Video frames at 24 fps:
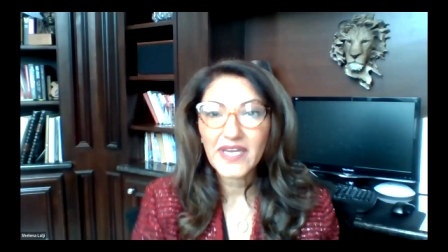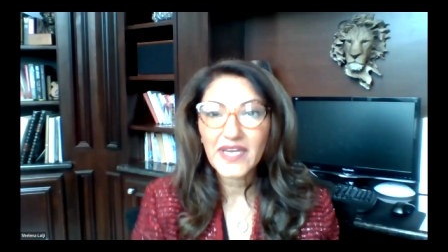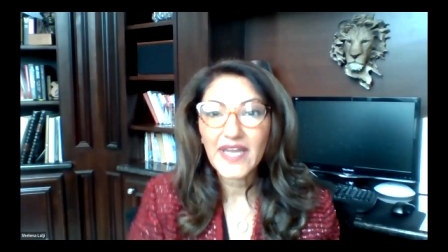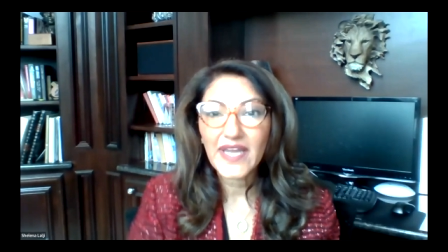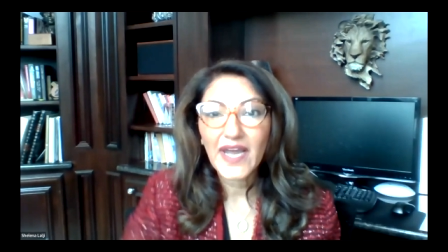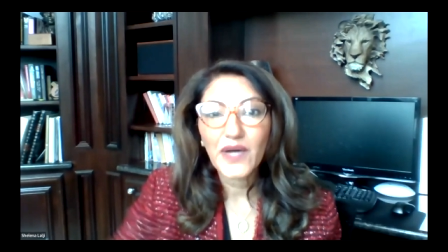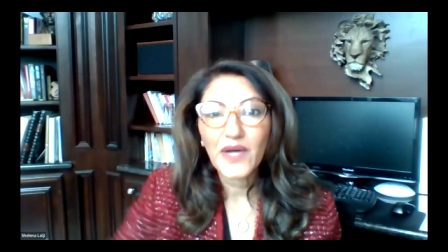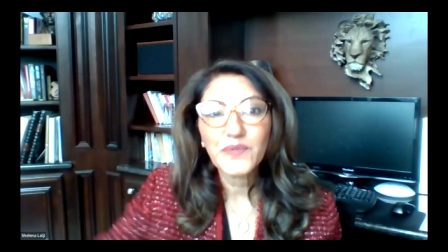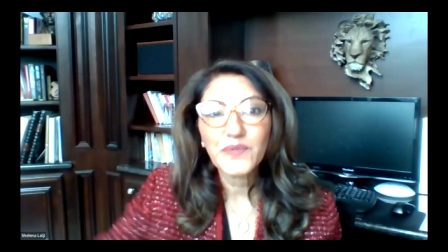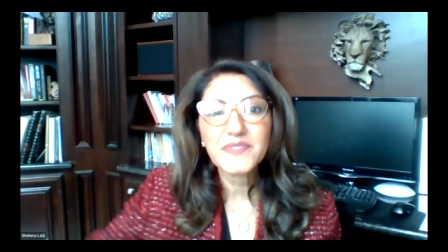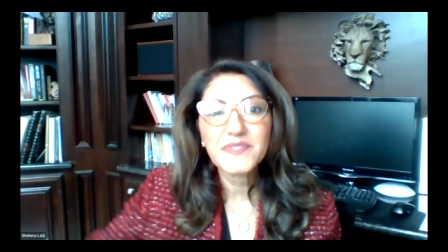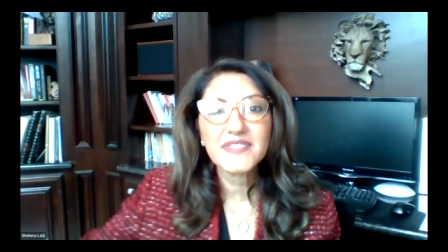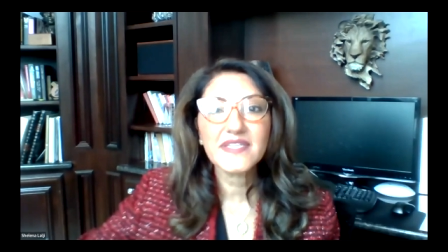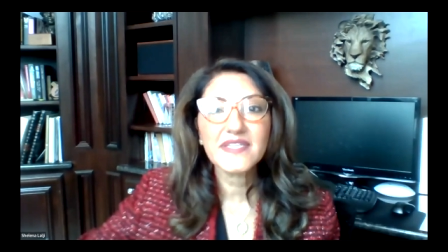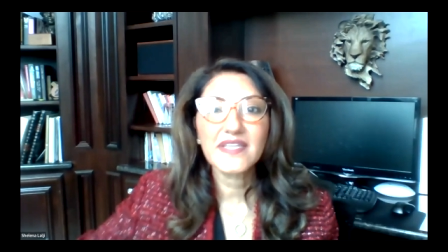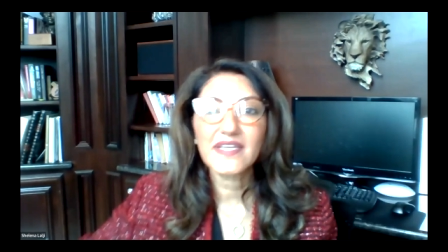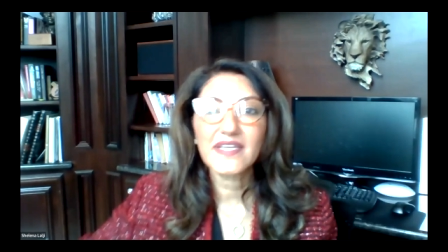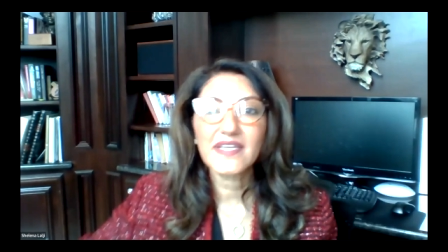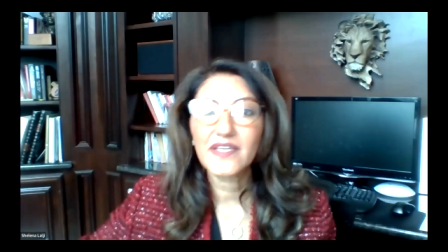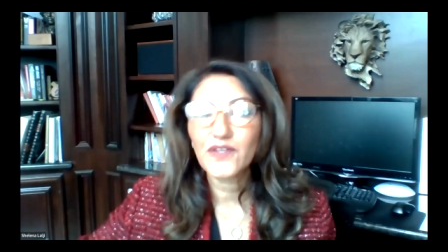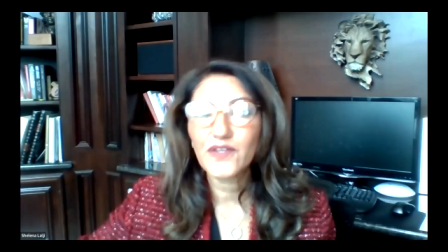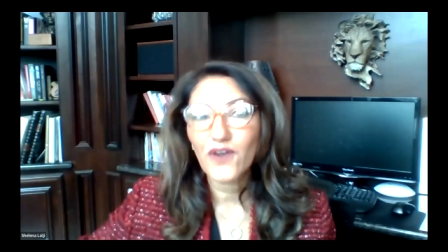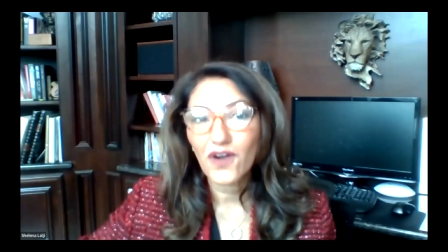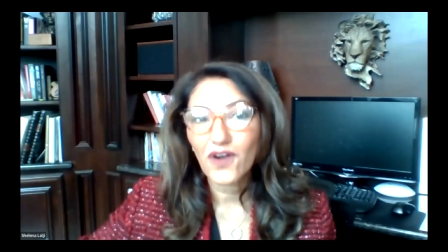announce
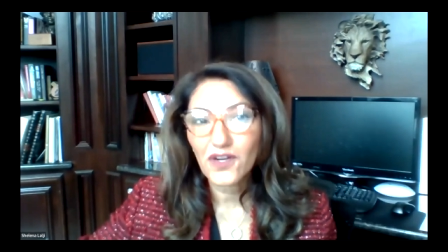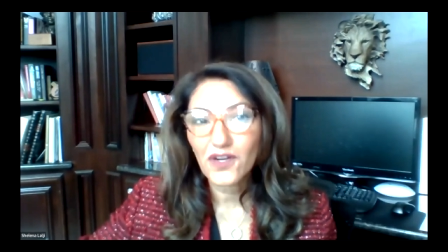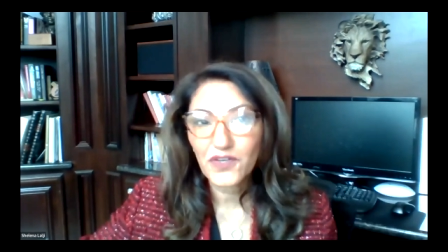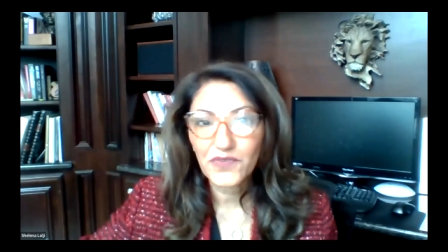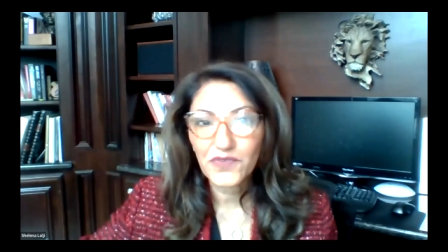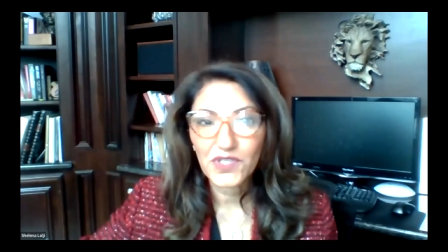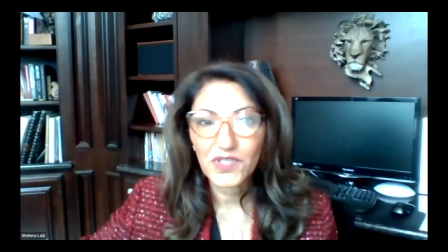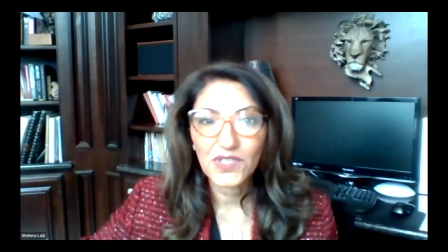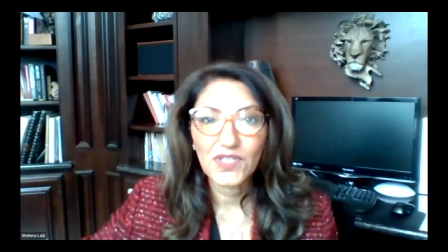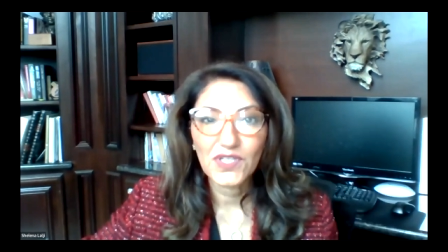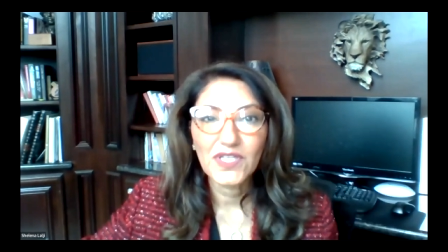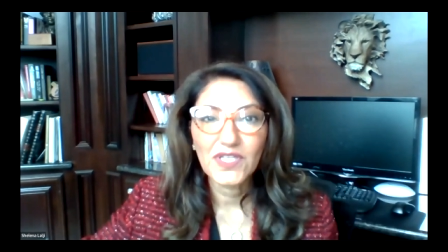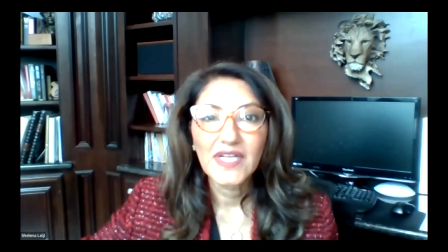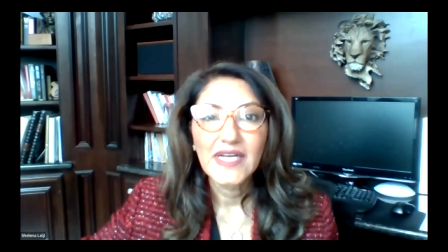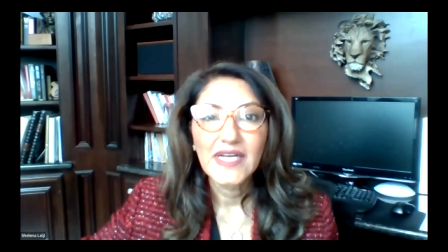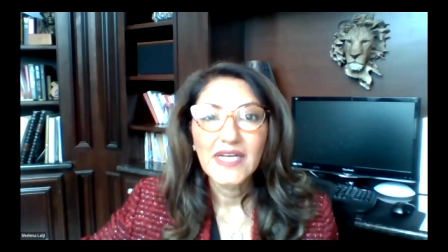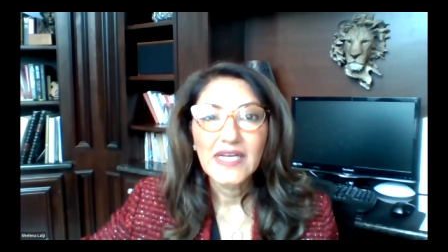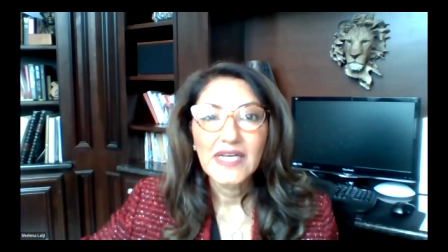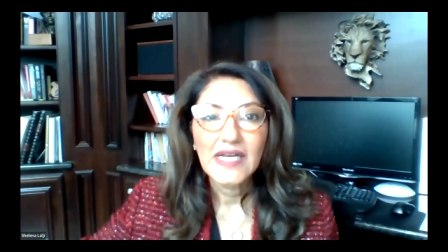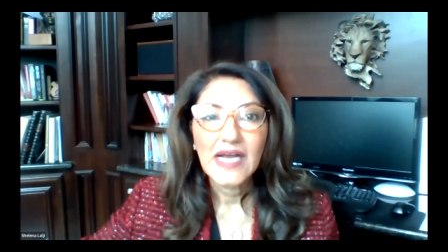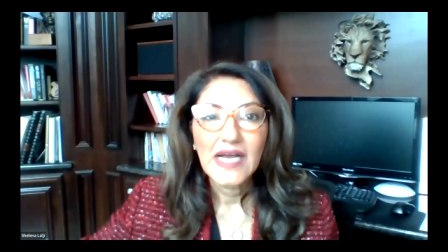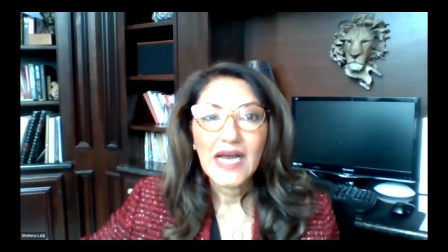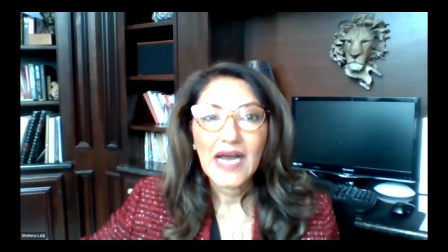the inaugural